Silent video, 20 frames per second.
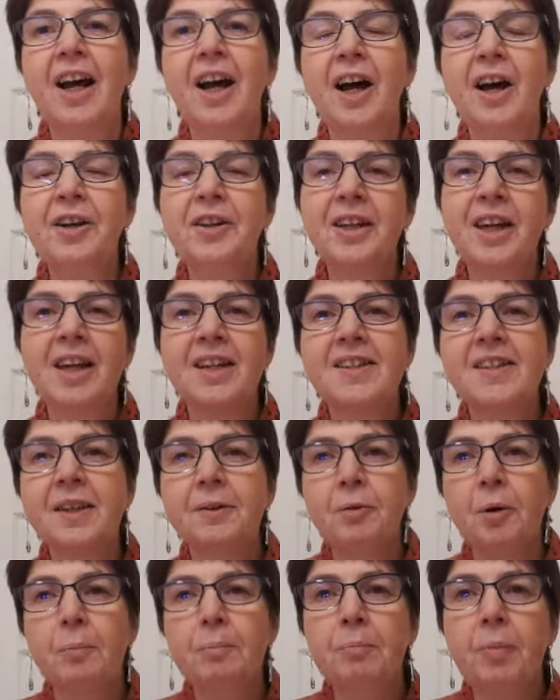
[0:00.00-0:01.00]
Okay,
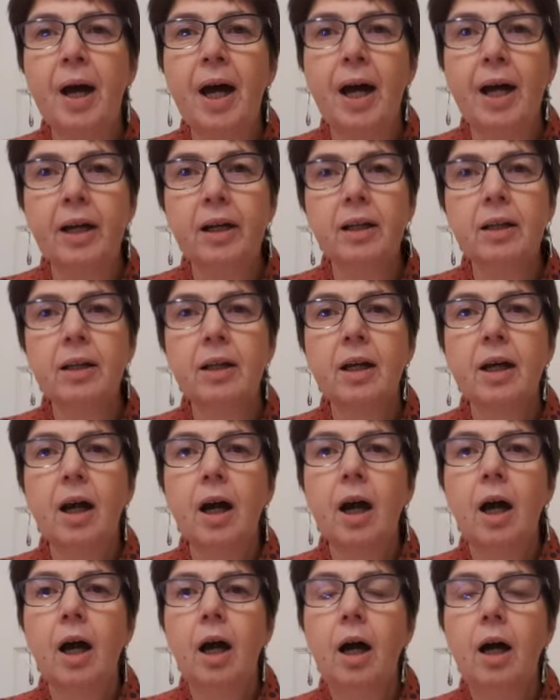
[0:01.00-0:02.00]
so I'm back.
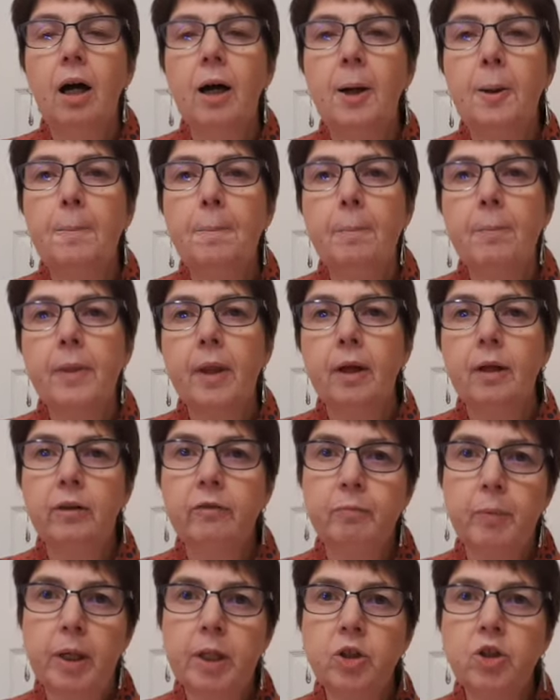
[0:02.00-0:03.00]
And
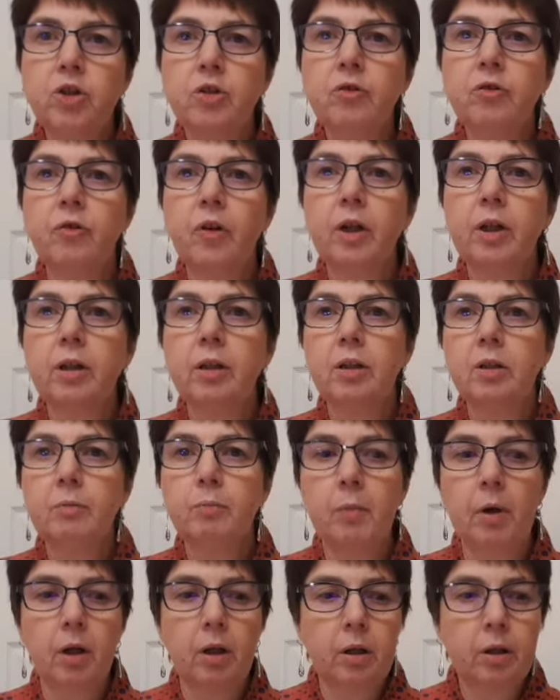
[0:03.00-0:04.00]
I've managed to find
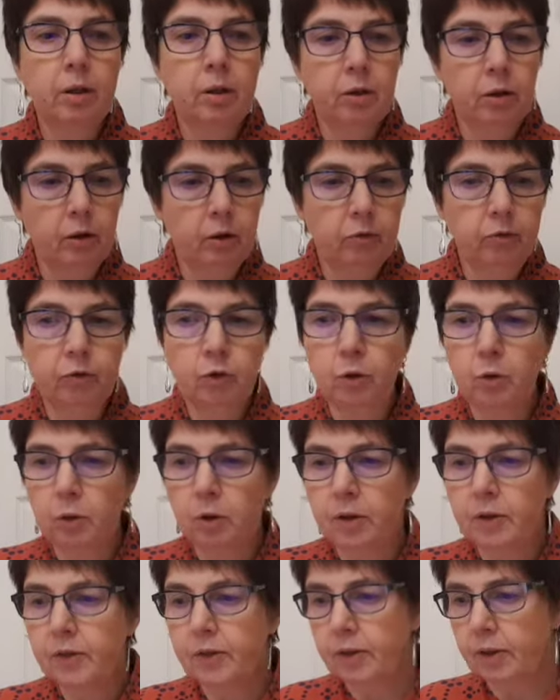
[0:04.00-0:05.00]
my curve
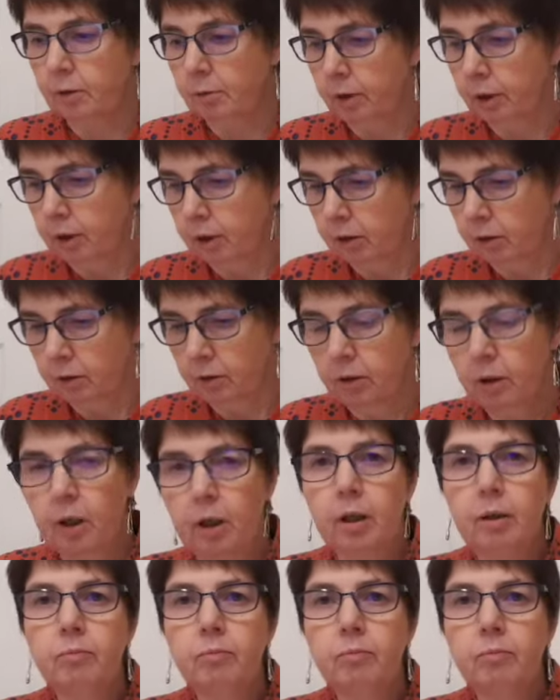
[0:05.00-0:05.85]
rulers so I can